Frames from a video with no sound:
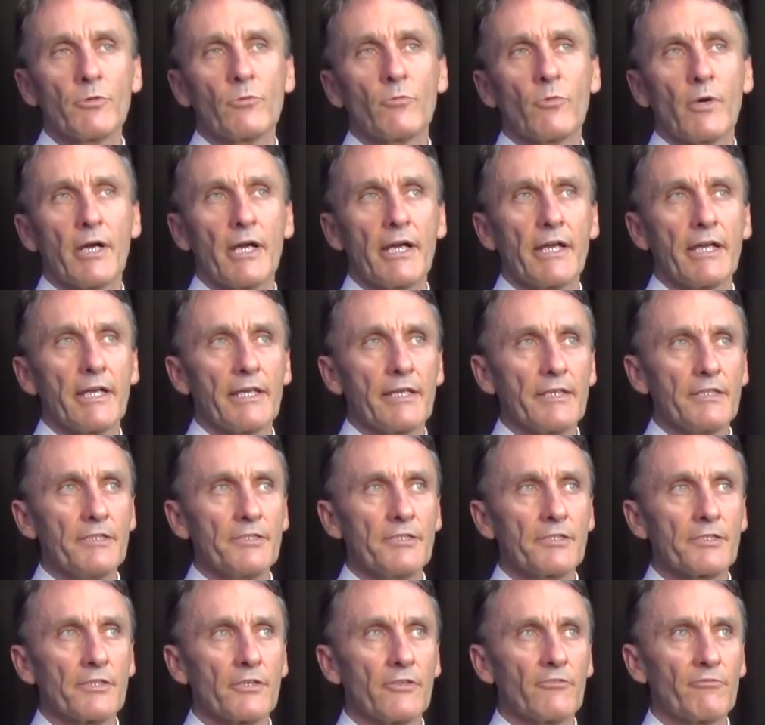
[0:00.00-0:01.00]

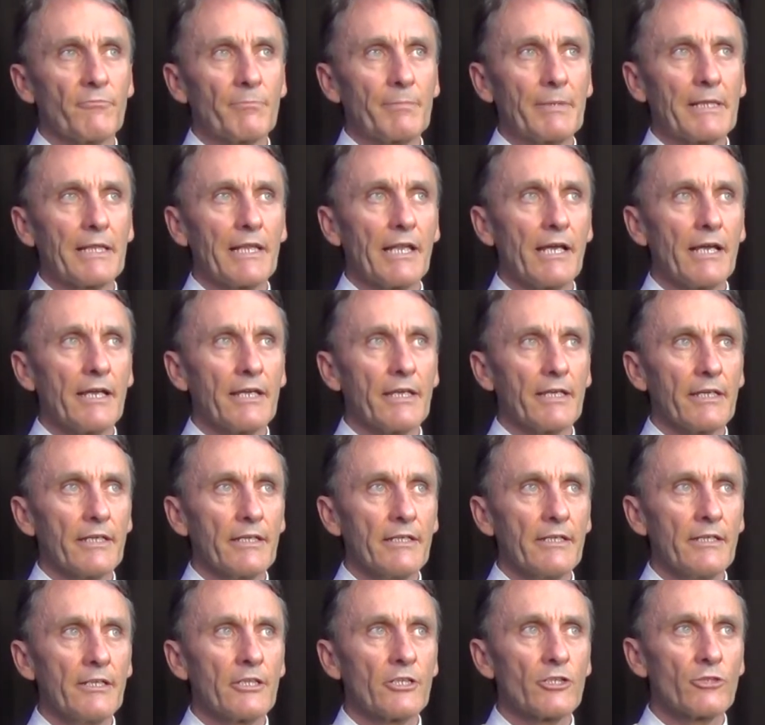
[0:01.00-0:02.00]
ways of
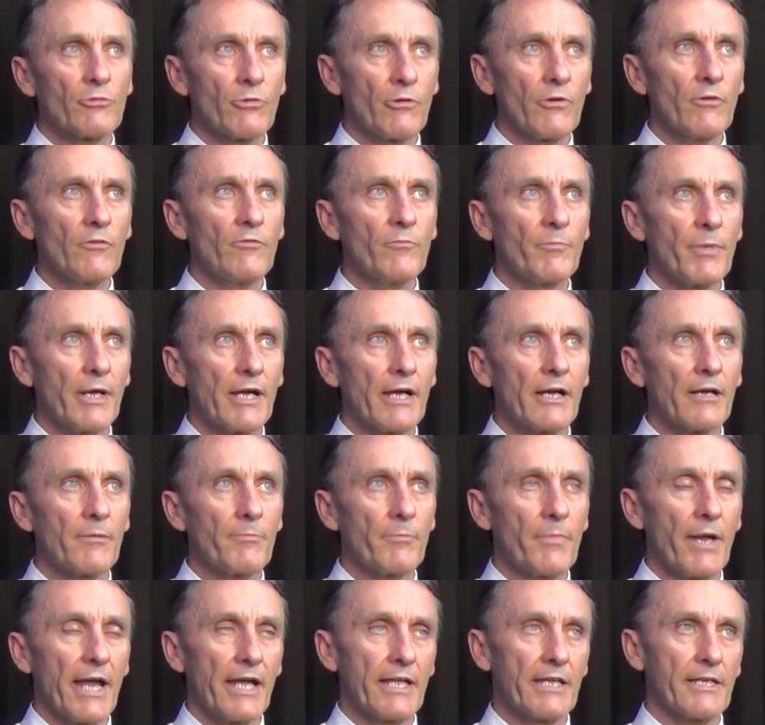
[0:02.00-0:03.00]
playing 12-bar
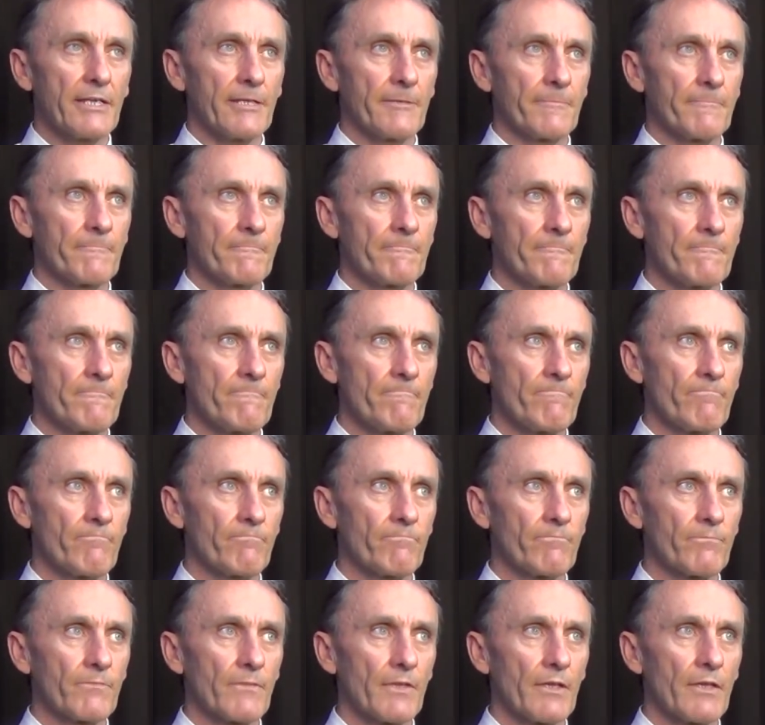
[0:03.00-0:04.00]
backing
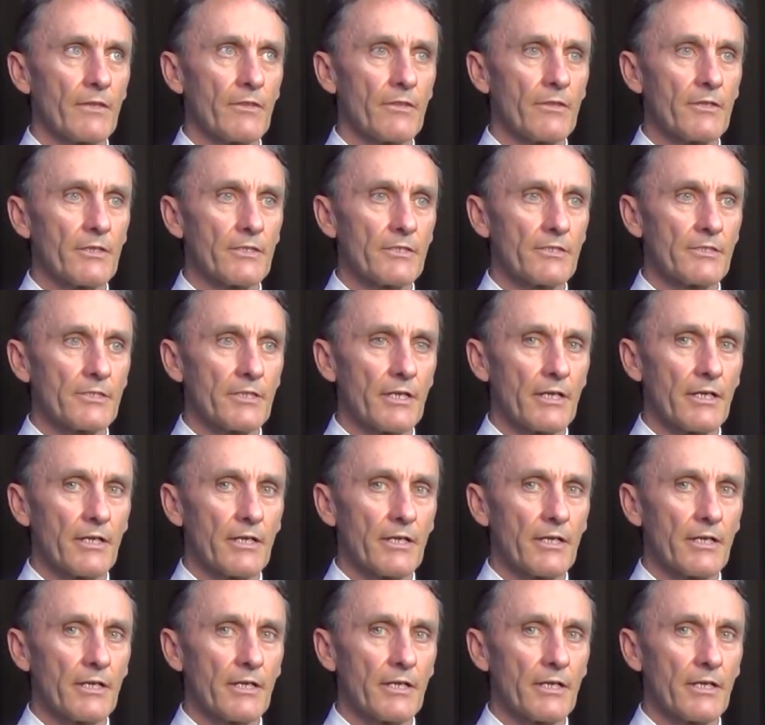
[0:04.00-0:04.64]
that